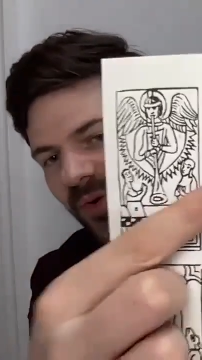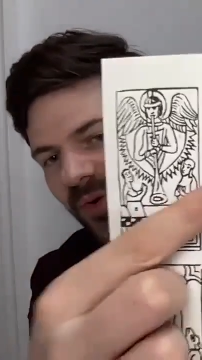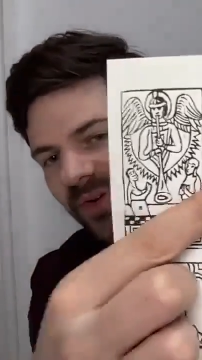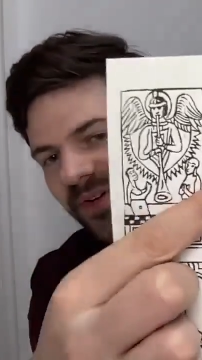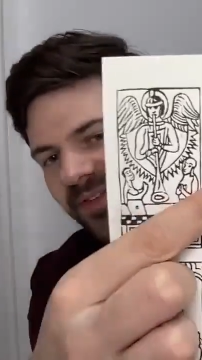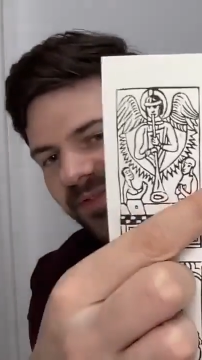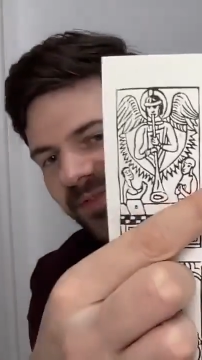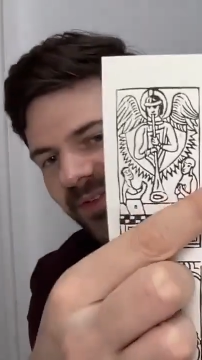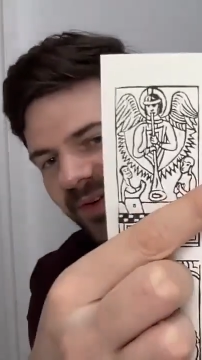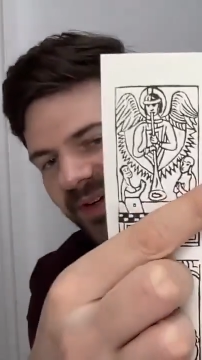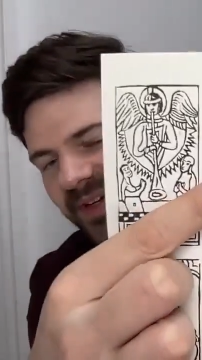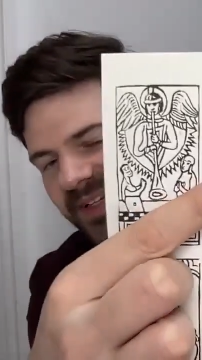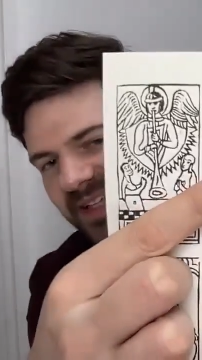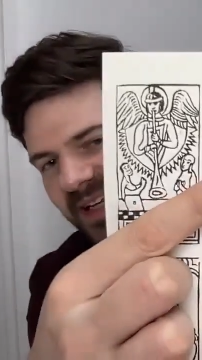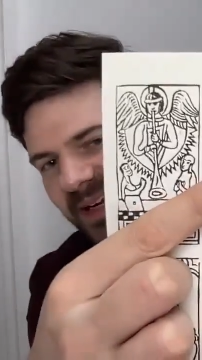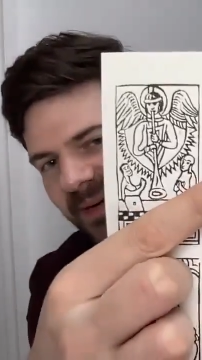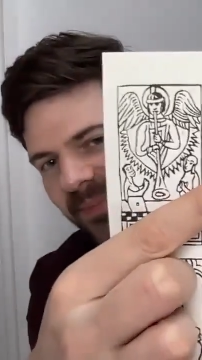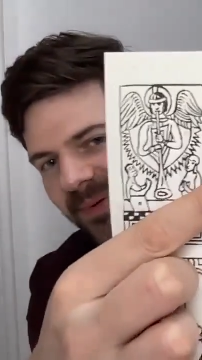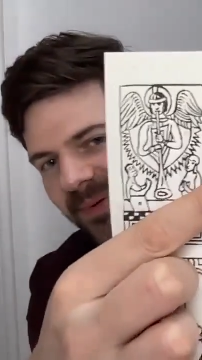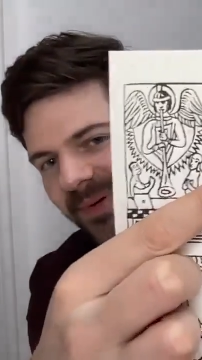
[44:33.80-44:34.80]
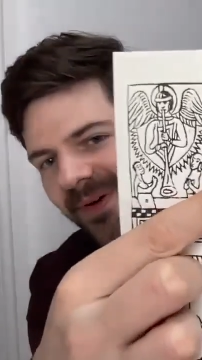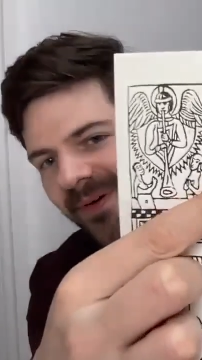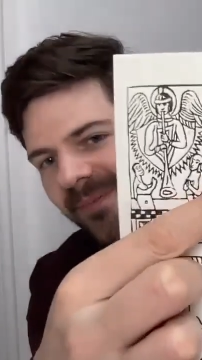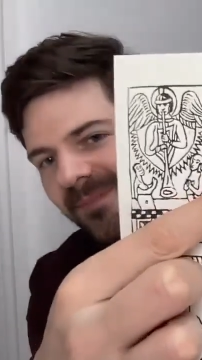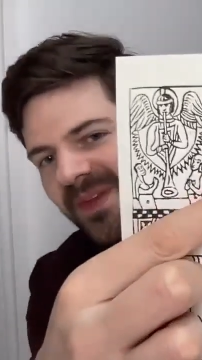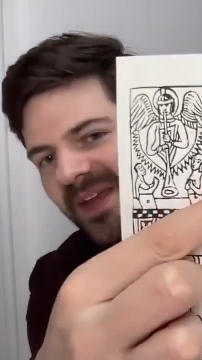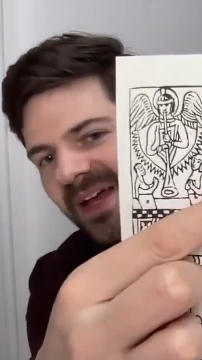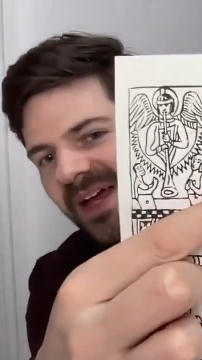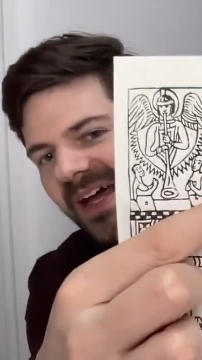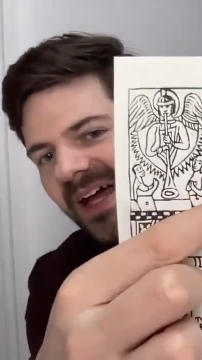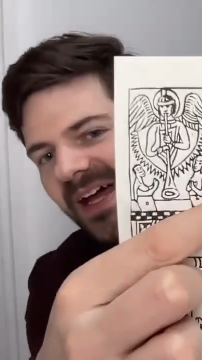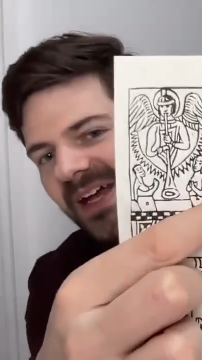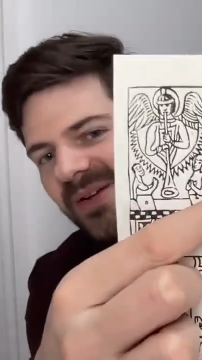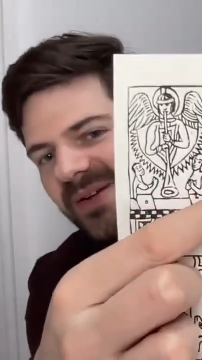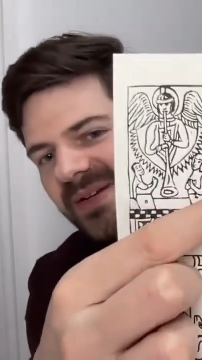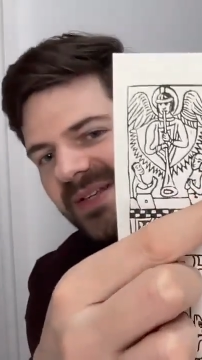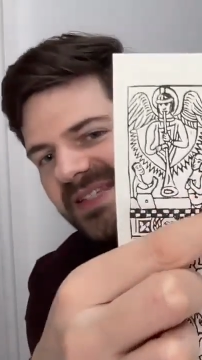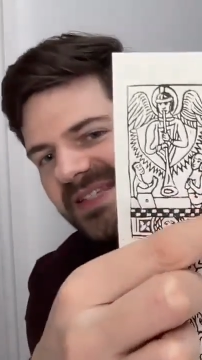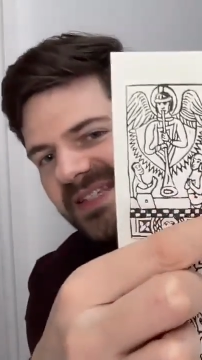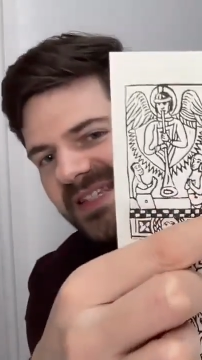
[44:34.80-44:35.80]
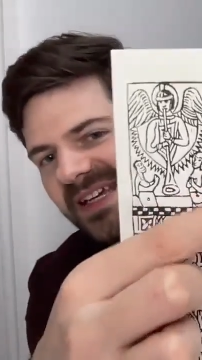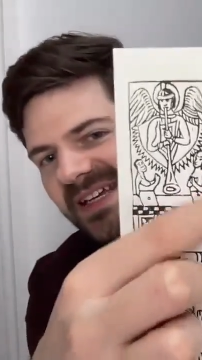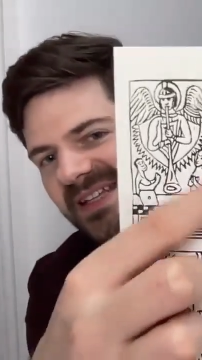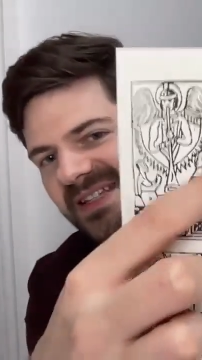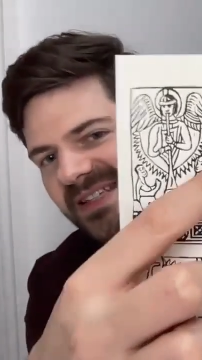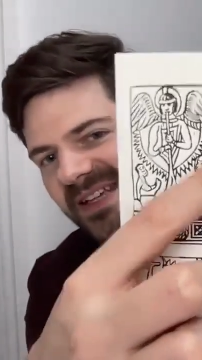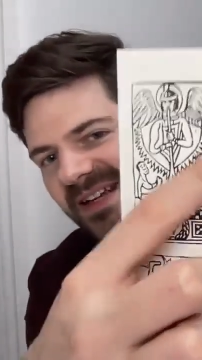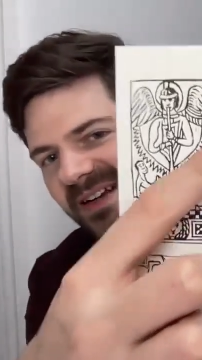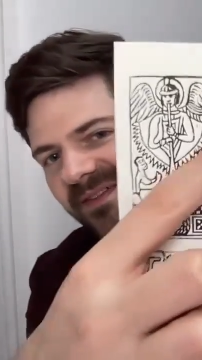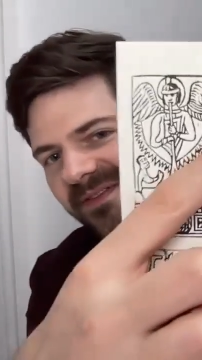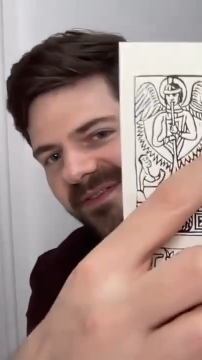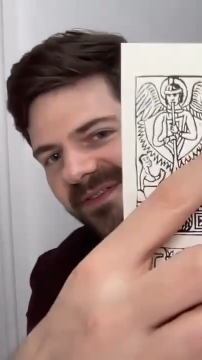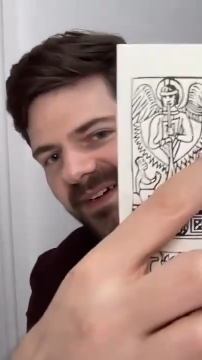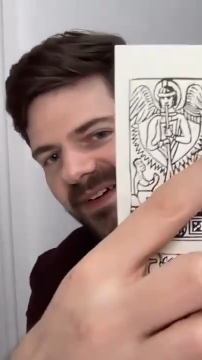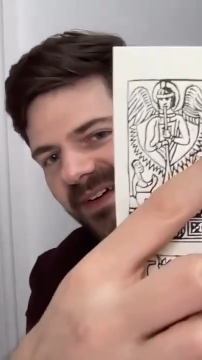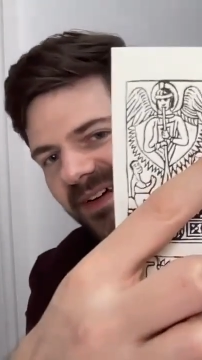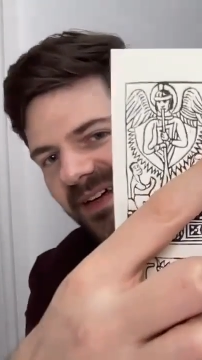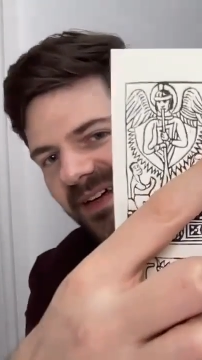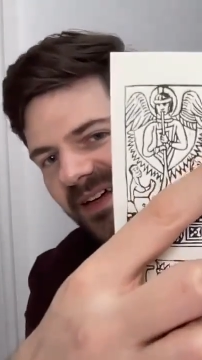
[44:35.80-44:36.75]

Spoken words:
world, for example, and you can see instead of